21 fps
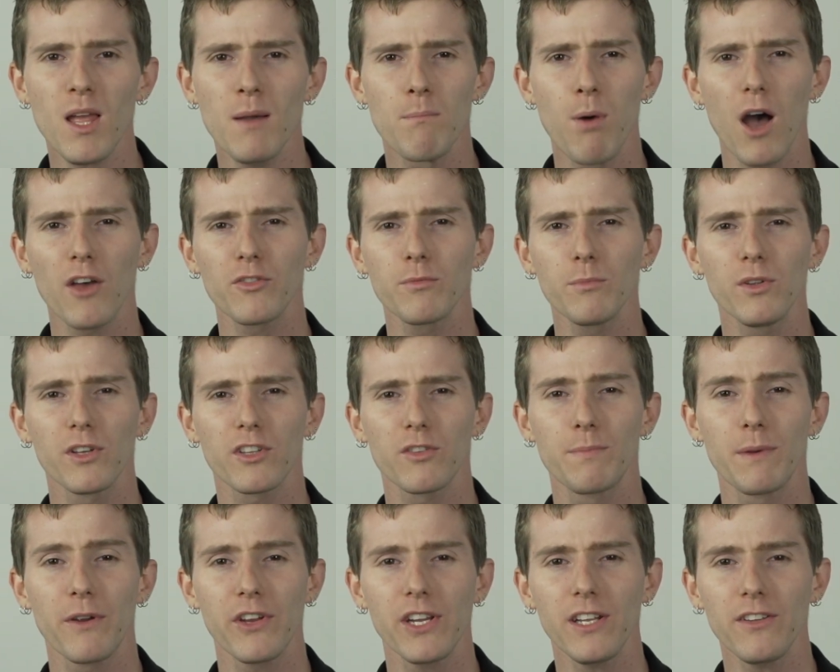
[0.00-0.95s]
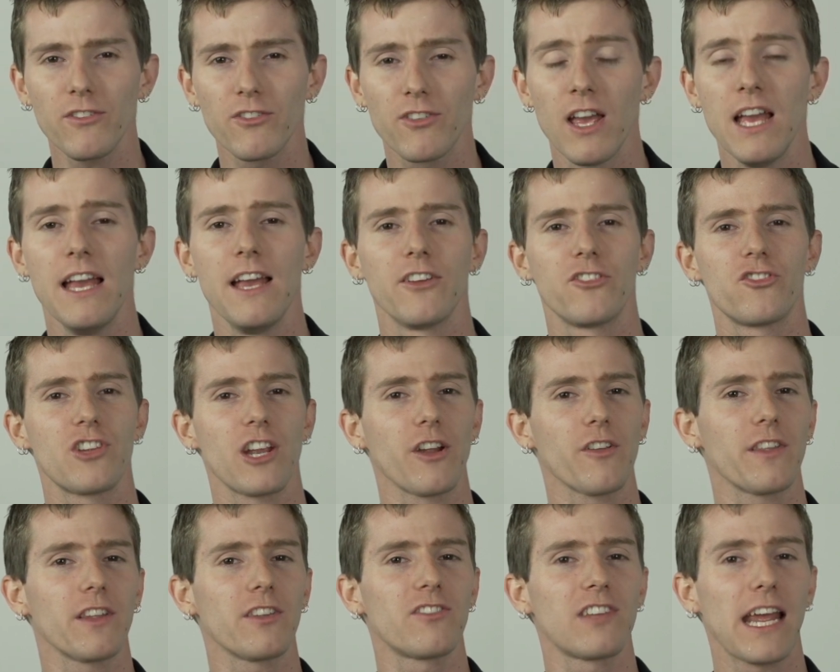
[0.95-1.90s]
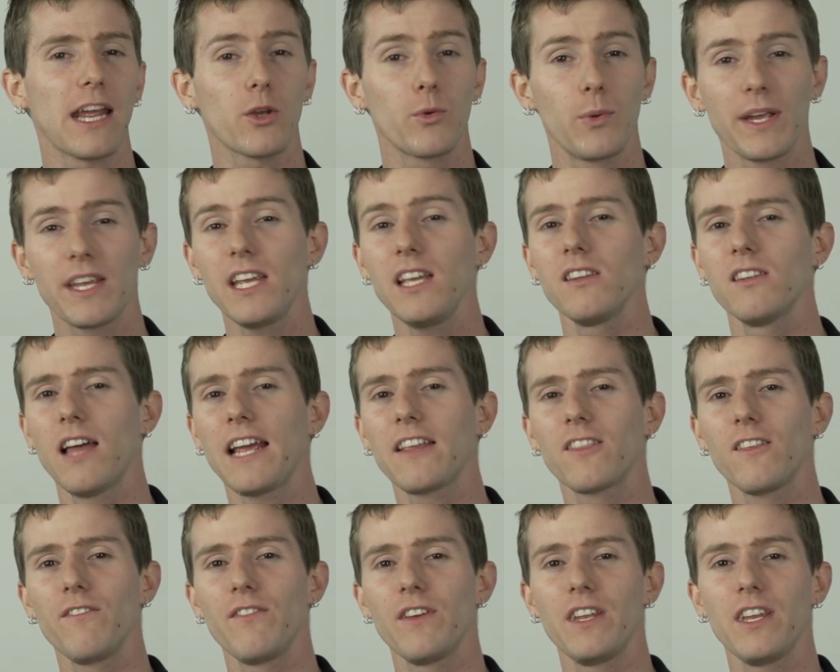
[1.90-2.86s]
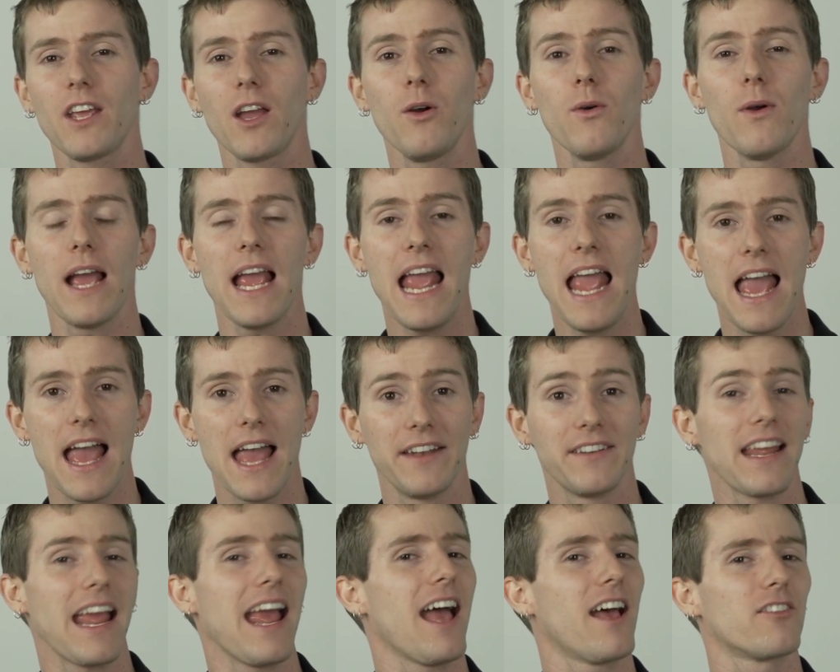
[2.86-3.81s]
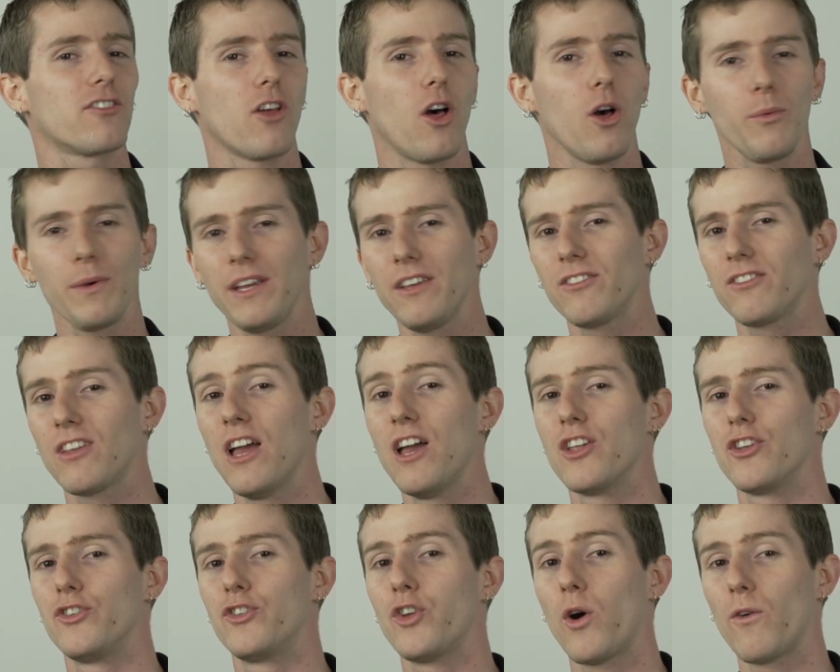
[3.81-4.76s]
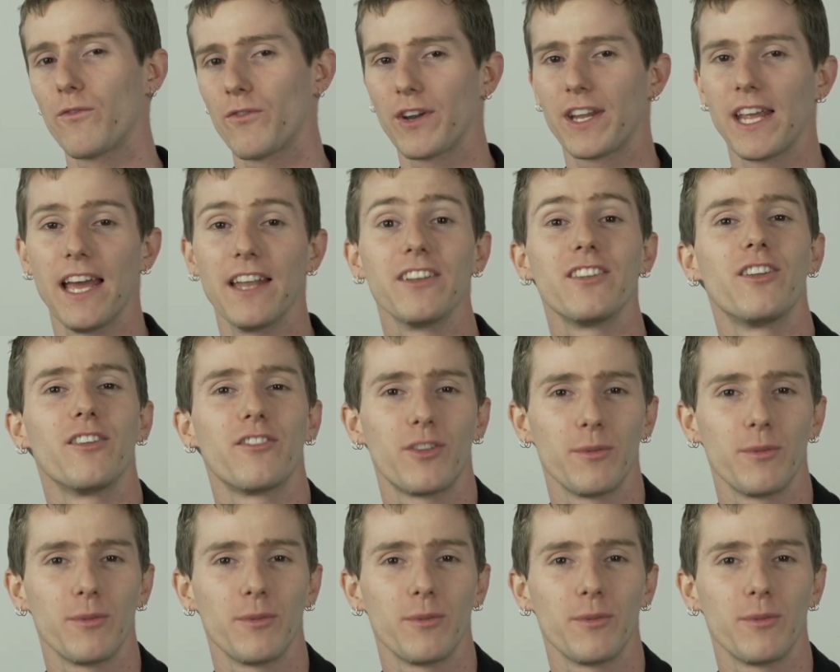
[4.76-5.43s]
possible experience. Share this tech quickie, like the video, and as always, don't forget to